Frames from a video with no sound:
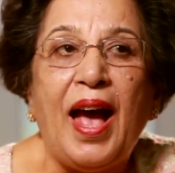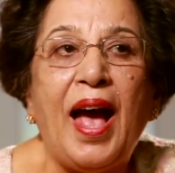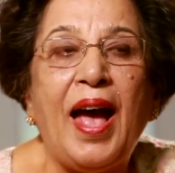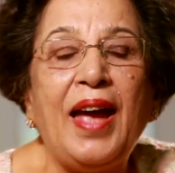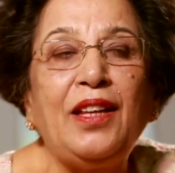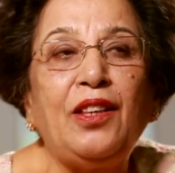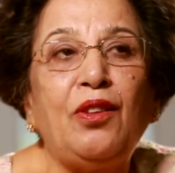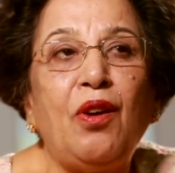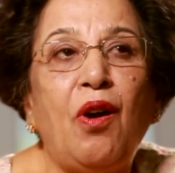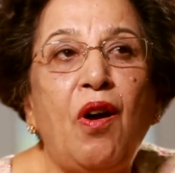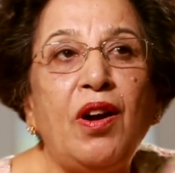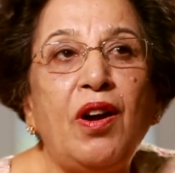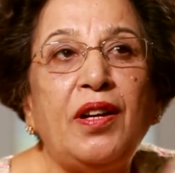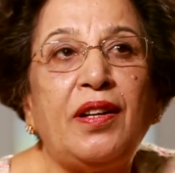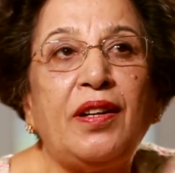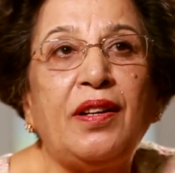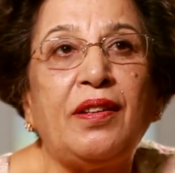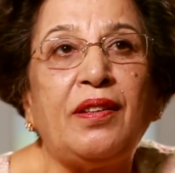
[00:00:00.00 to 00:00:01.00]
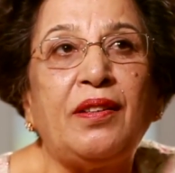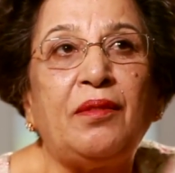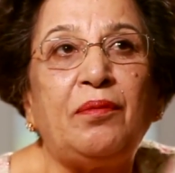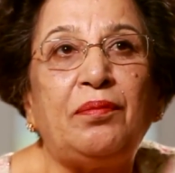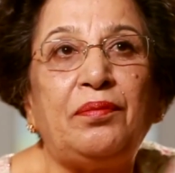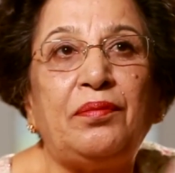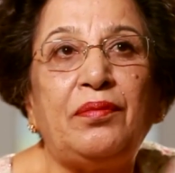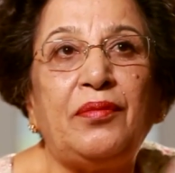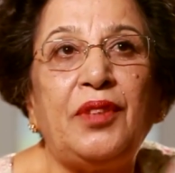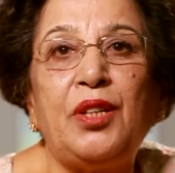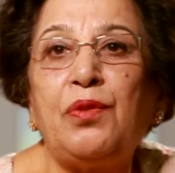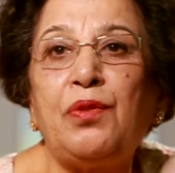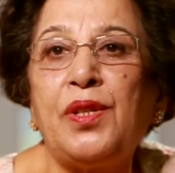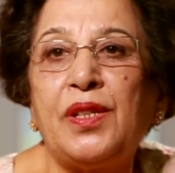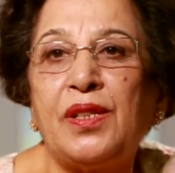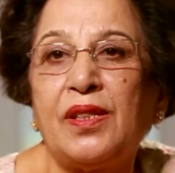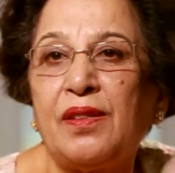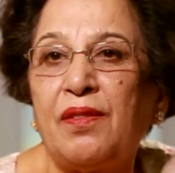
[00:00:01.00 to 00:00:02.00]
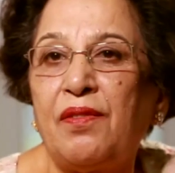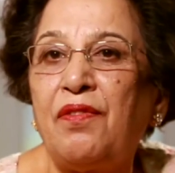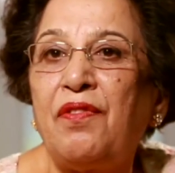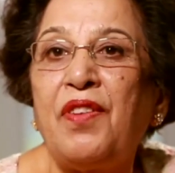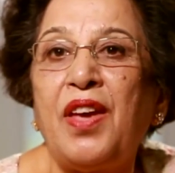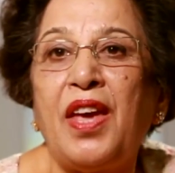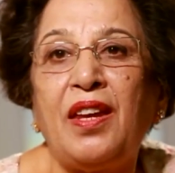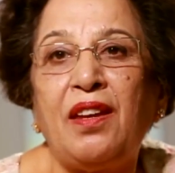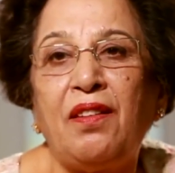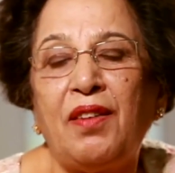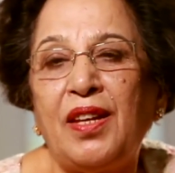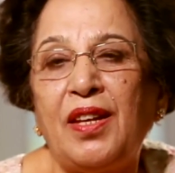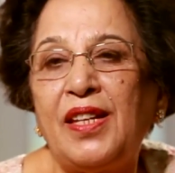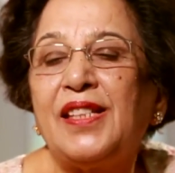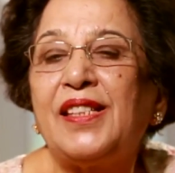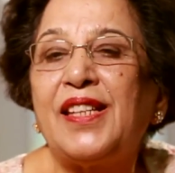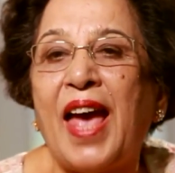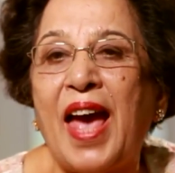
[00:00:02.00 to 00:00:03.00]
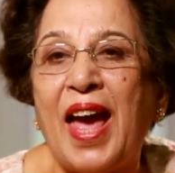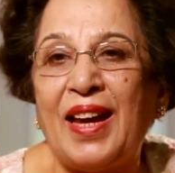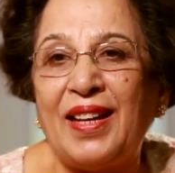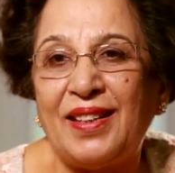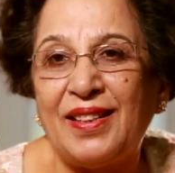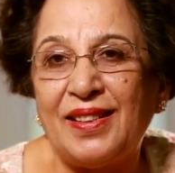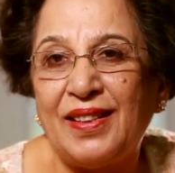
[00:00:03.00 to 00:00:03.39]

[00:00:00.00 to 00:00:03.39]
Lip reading: I thought it was very, very sad,